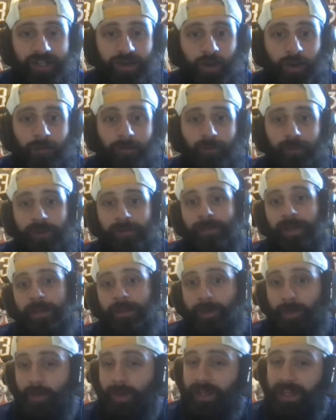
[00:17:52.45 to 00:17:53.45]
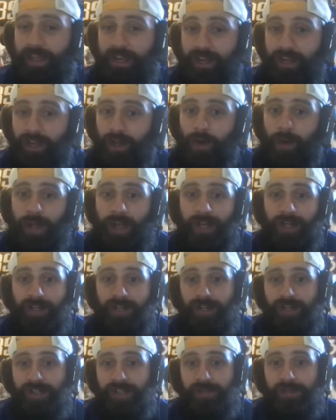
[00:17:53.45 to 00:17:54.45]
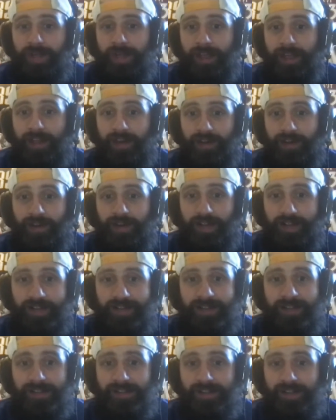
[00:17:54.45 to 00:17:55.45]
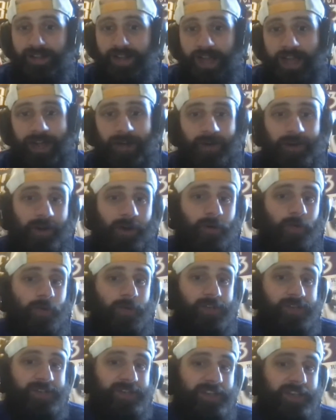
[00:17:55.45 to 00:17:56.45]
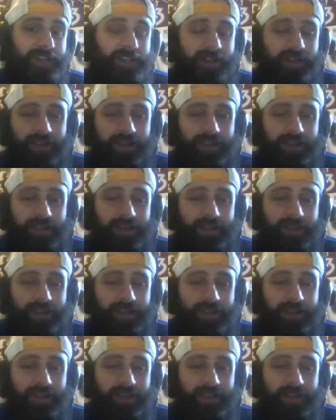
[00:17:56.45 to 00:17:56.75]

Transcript: Hopefully, maybe we get a goat head jersey back here next season. I don't know. We'll see.